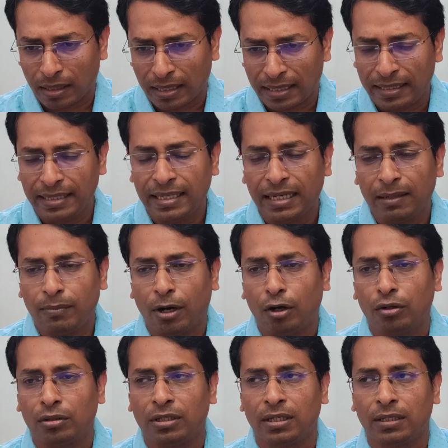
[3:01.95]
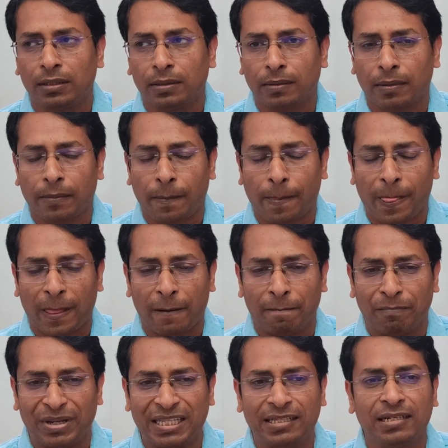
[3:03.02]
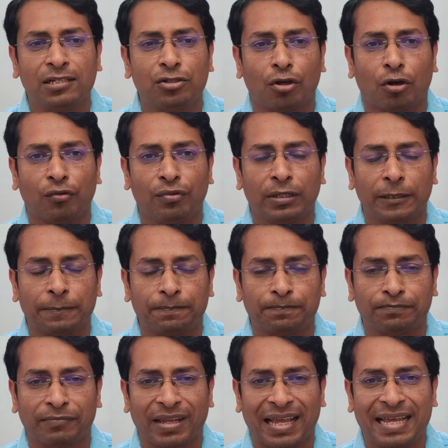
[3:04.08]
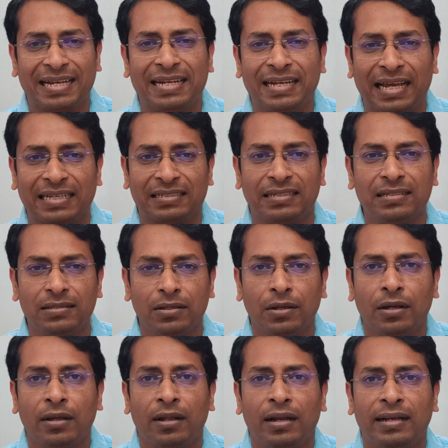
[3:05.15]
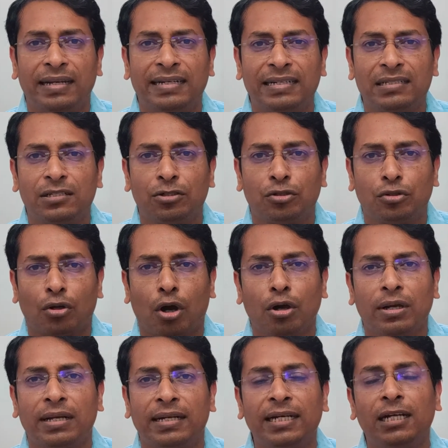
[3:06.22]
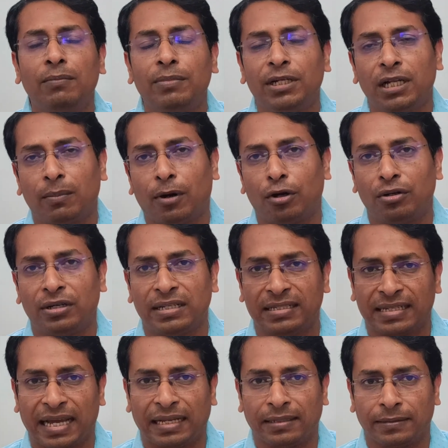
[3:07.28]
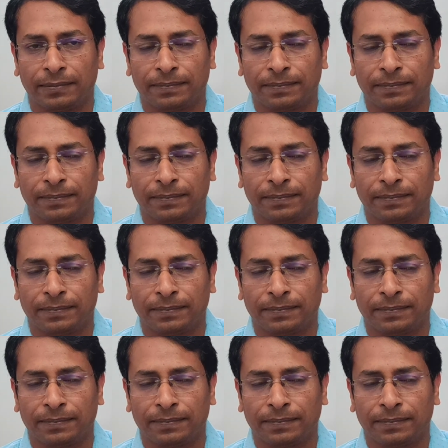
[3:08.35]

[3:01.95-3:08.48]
clear about the methods of analysis, let us talk a little bit about design.